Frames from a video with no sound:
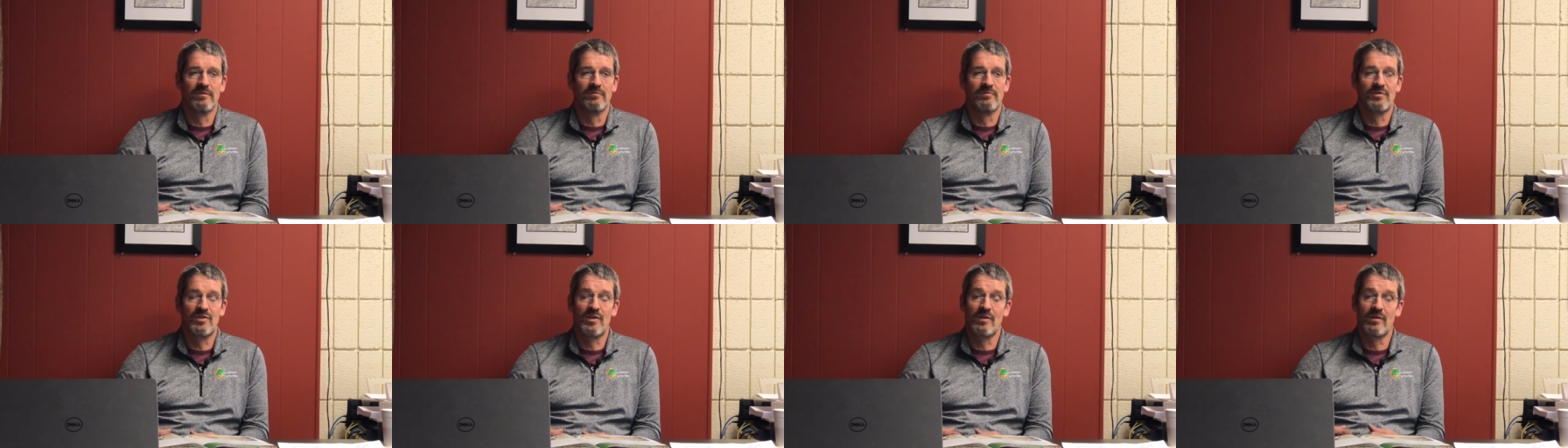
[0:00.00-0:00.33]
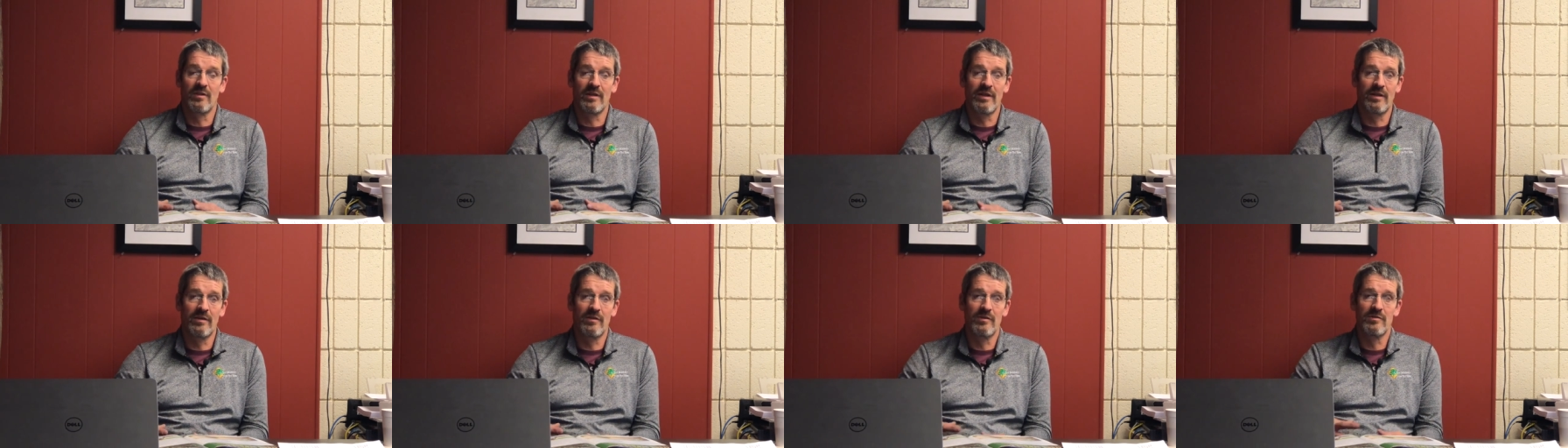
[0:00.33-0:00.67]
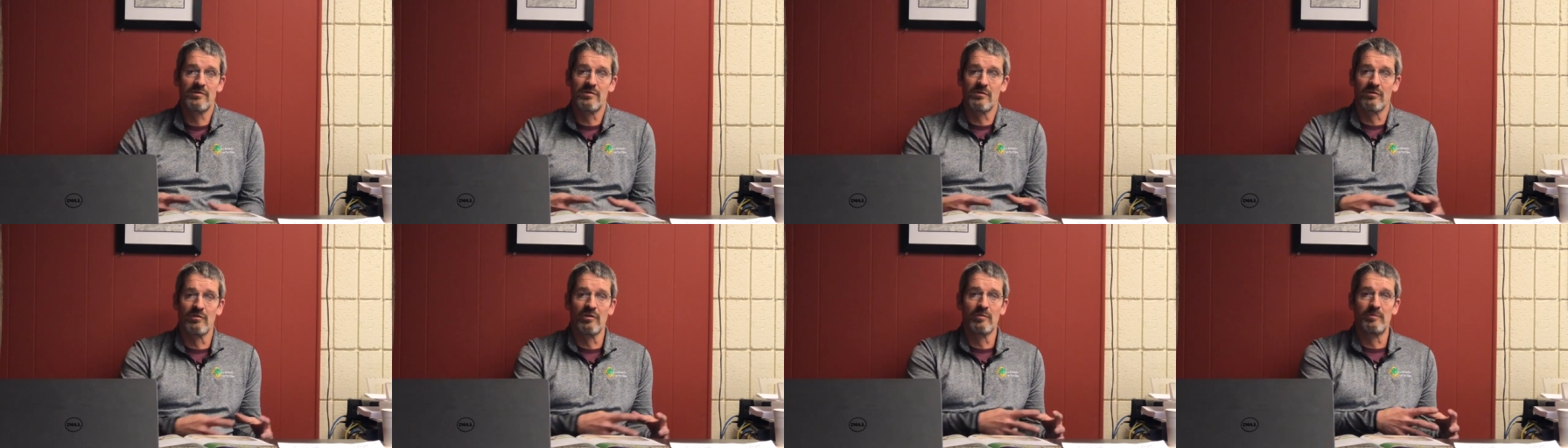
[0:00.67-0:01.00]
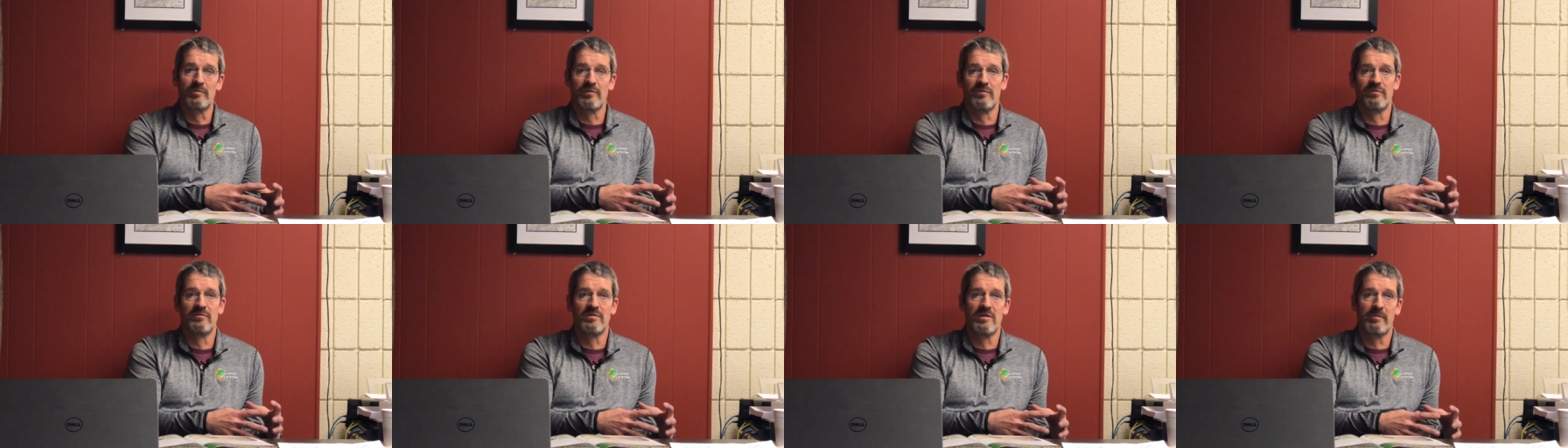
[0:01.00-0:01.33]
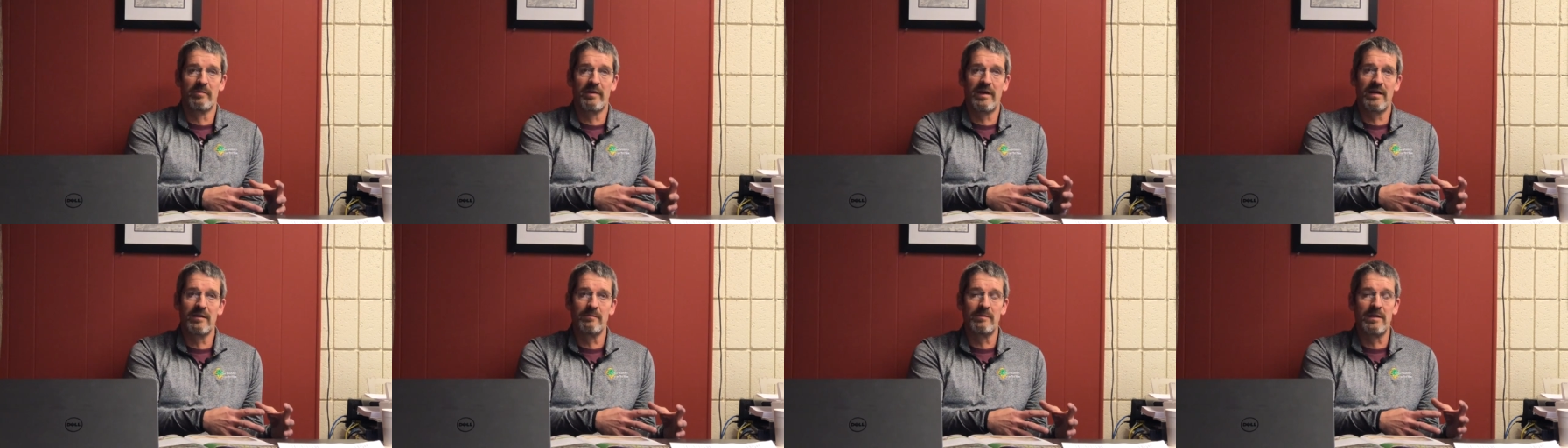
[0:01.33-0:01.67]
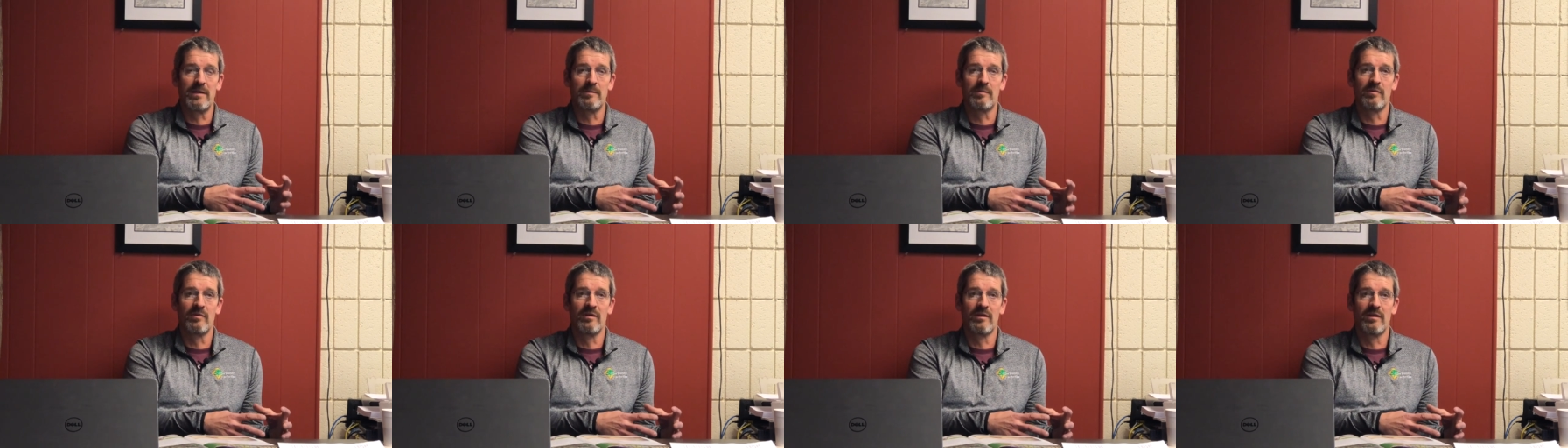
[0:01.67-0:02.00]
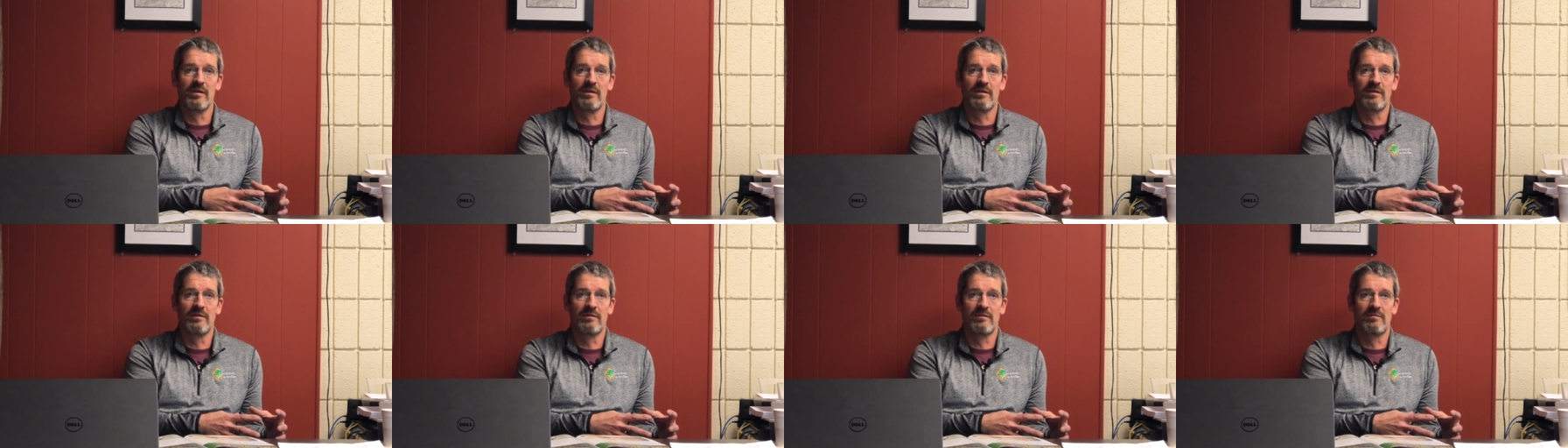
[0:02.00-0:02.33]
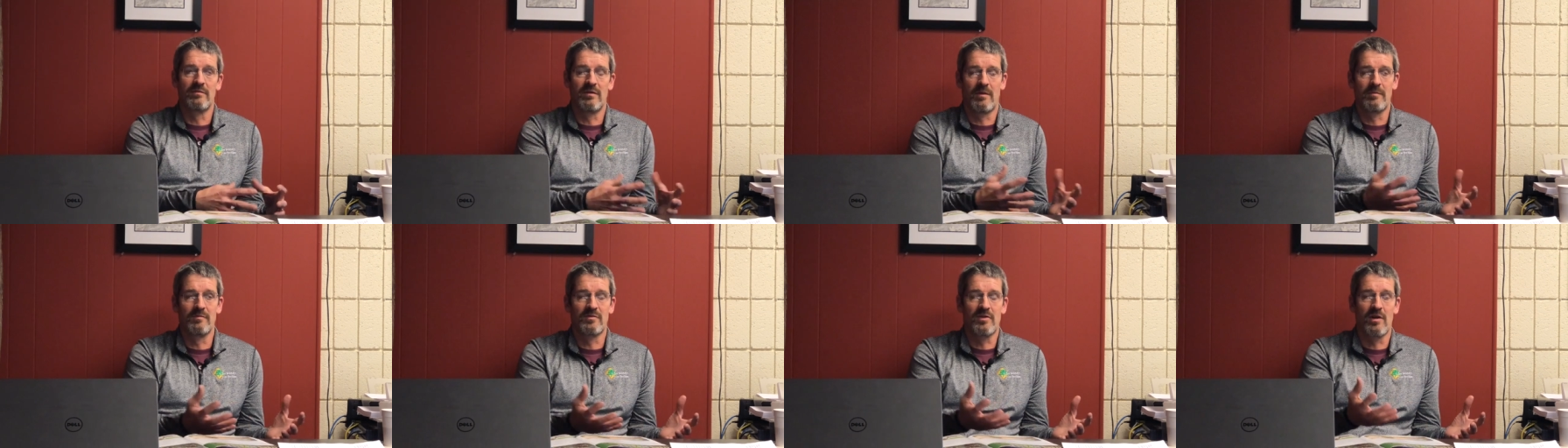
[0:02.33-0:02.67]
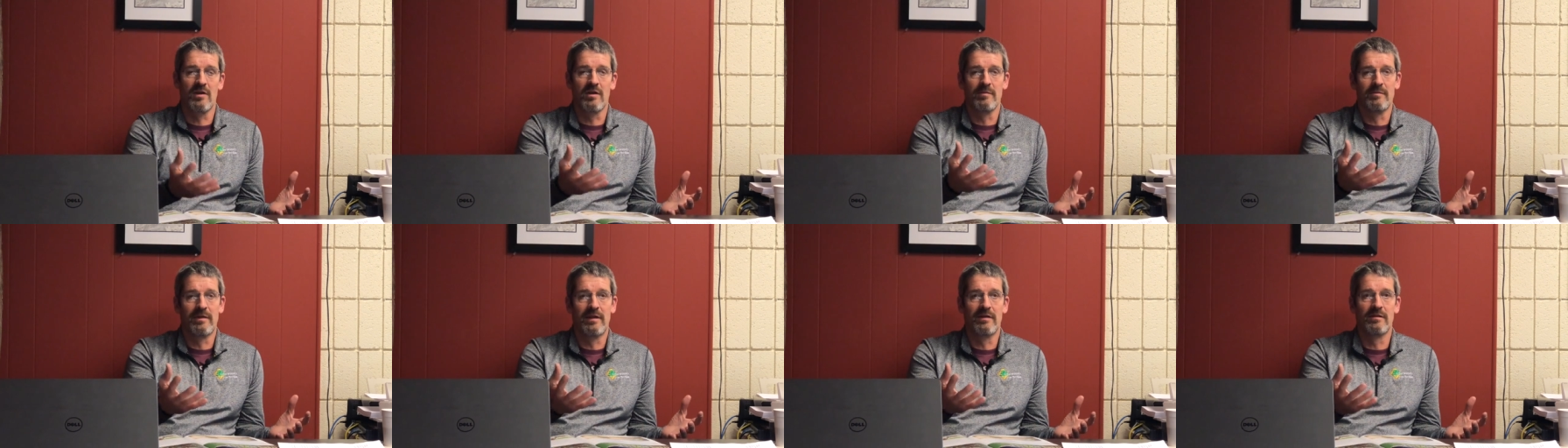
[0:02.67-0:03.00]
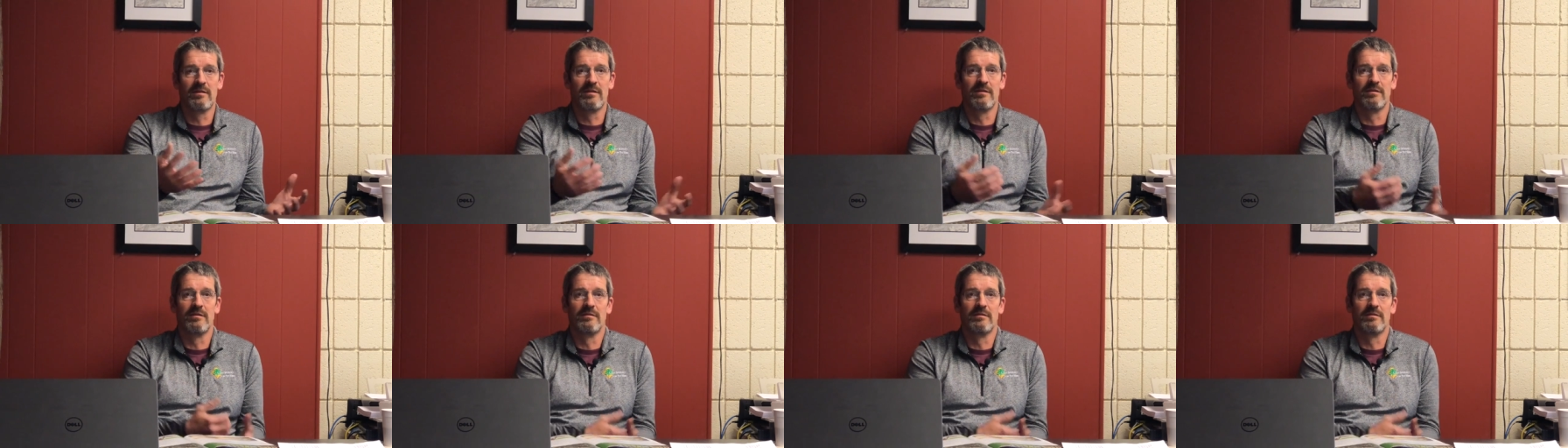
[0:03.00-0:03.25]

cheerleaders, or a group of debate people, and I'm talking about